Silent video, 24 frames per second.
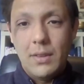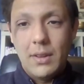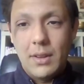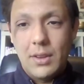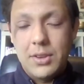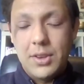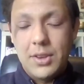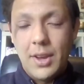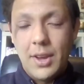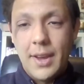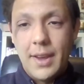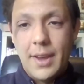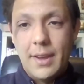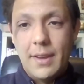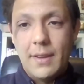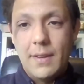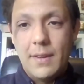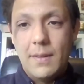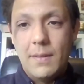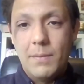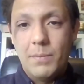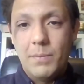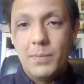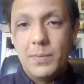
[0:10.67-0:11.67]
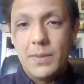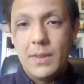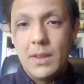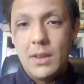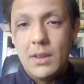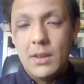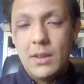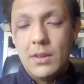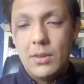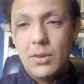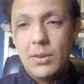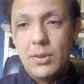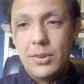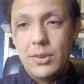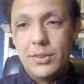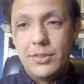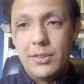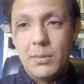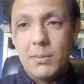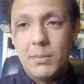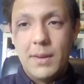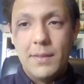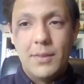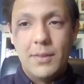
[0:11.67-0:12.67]
Okay,
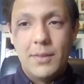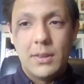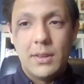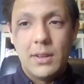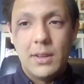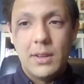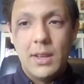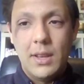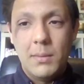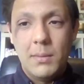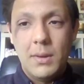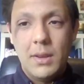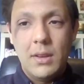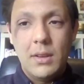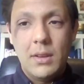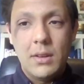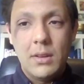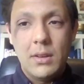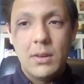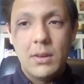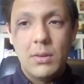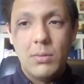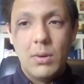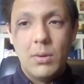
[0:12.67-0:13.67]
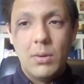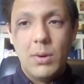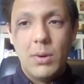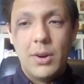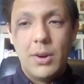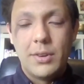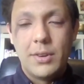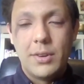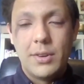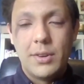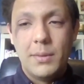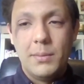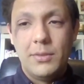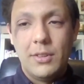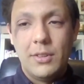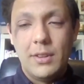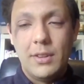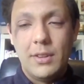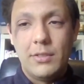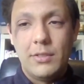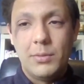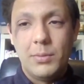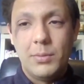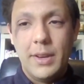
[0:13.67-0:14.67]
awesome, everyone can hear me? Well, welcome to
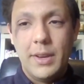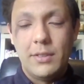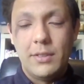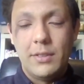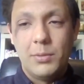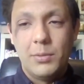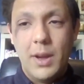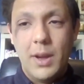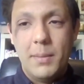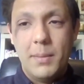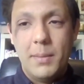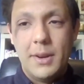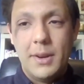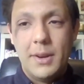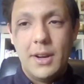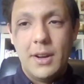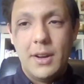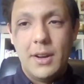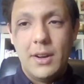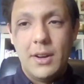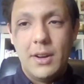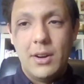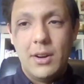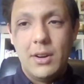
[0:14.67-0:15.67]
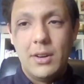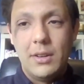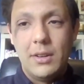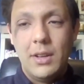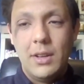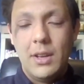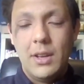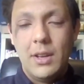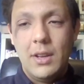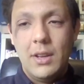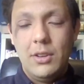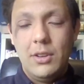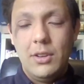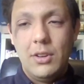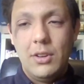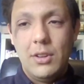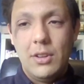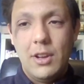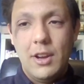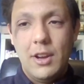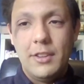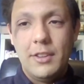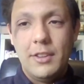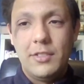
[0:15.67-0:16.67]
this week's webinar on
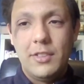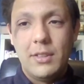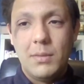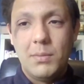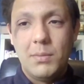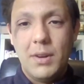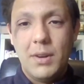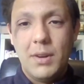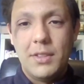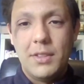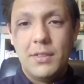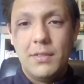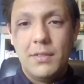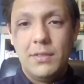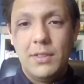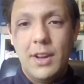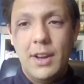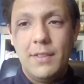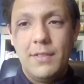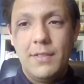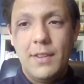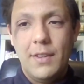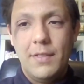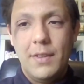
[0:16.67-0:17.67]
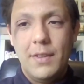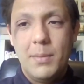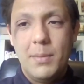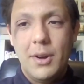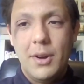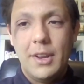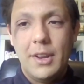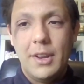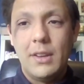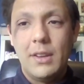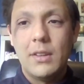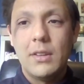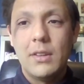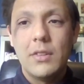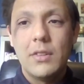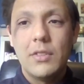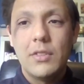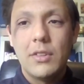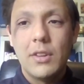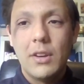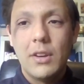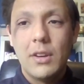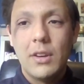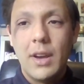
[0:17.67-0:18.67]
utilizing the breath of life, everybody.
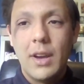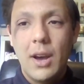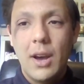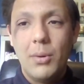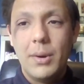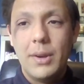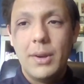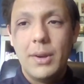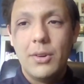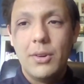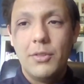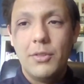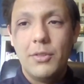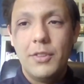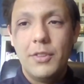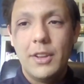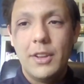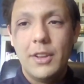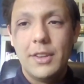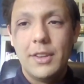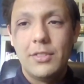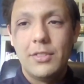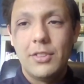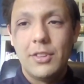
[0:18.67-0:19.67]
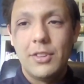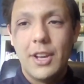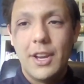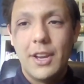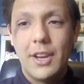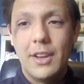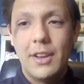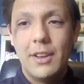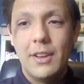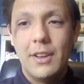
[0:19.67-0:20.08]
So how are we all feeling today?